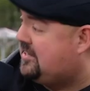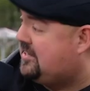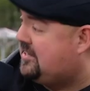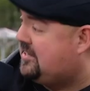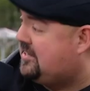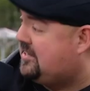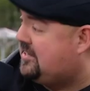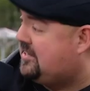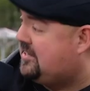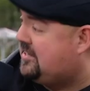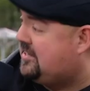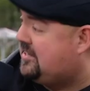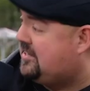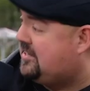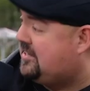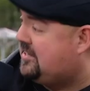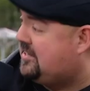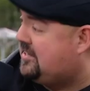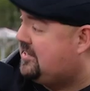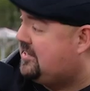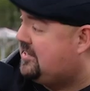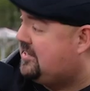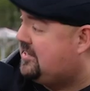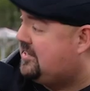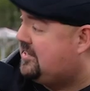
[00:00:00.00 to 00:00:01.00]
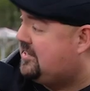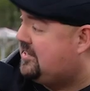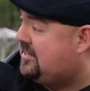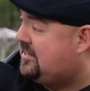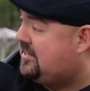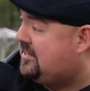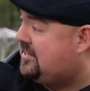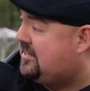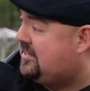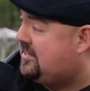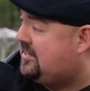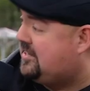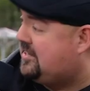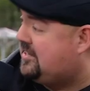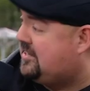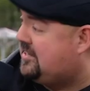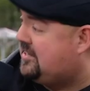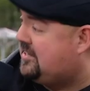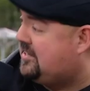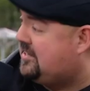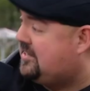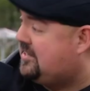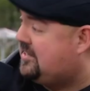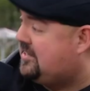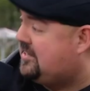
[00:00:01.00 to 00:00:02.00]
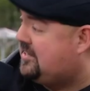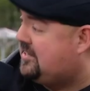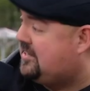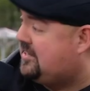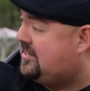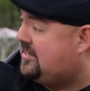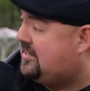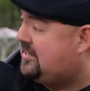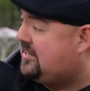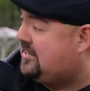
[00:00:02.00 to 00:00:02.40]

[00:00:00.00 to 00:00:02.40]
No words are spoken by the person on screen.